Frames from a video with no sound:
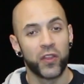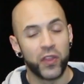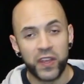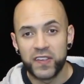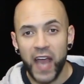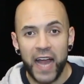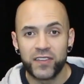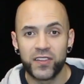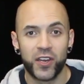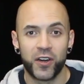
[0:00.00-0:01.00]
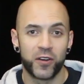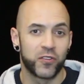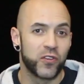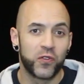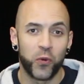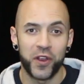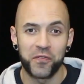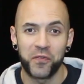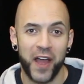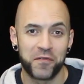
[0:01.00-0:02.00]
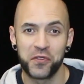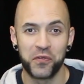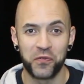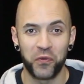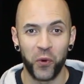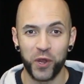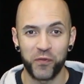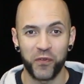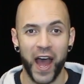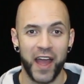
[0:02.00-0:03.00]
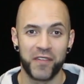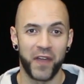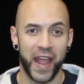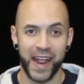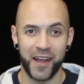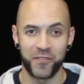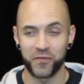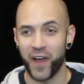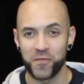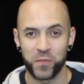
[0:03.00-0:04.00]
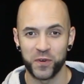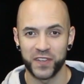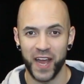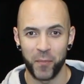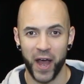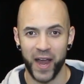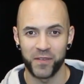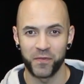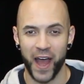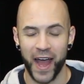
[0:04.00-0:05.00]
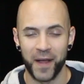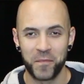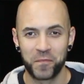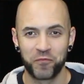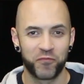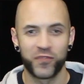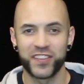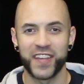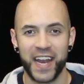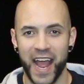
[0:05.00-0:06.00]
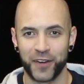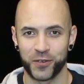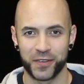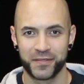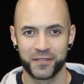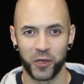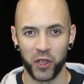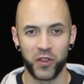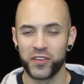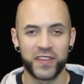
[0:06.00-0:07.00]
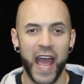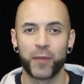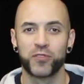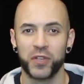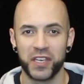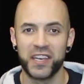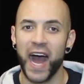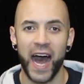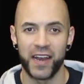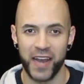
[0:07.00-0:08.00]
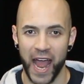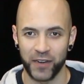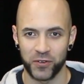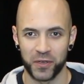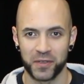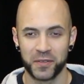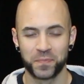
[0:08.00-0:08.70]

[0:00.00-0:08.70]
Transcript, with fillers: these guys that are 225, 245, and 5% body fat, that's not natural. Okay, it is absolutely not natural.